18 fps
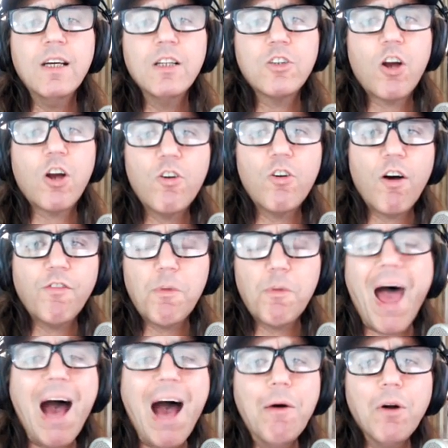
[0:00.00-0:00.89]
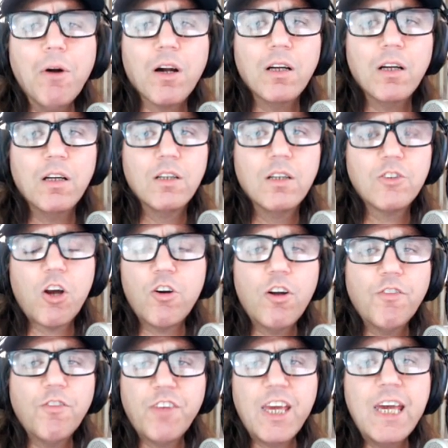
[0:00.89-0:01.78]
turn off the power, turn
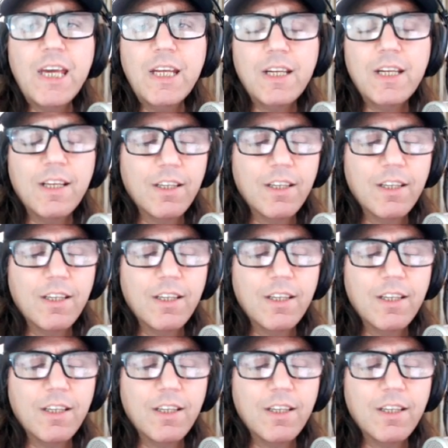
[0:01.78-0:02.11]
off the heat?